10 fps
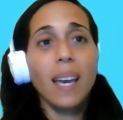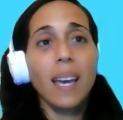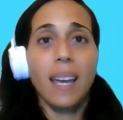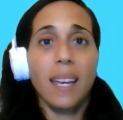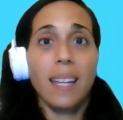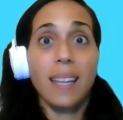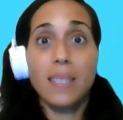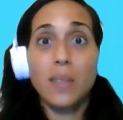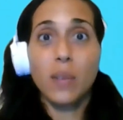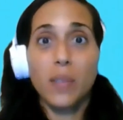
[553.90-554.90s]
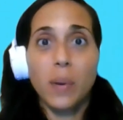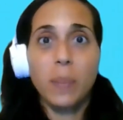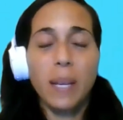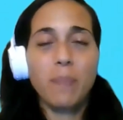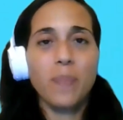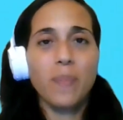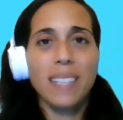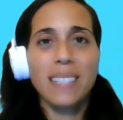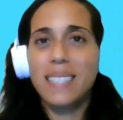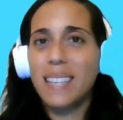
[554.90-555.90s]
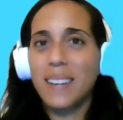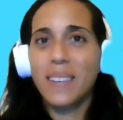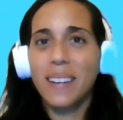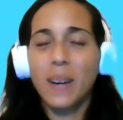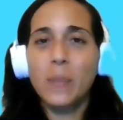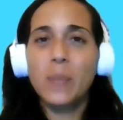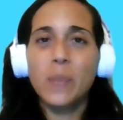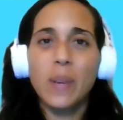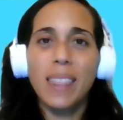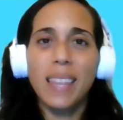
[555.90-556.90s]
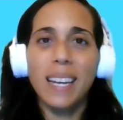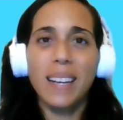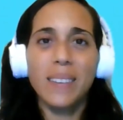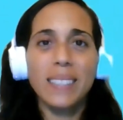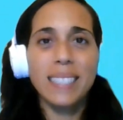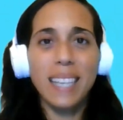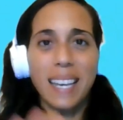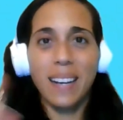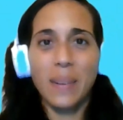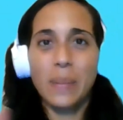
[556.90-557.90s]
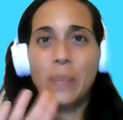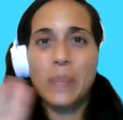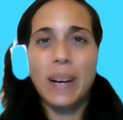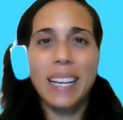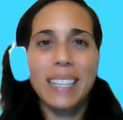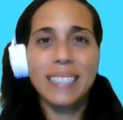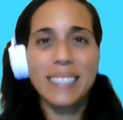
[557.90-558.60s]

And that's all from me. Synchro now. Breathe later. Take care. Bye.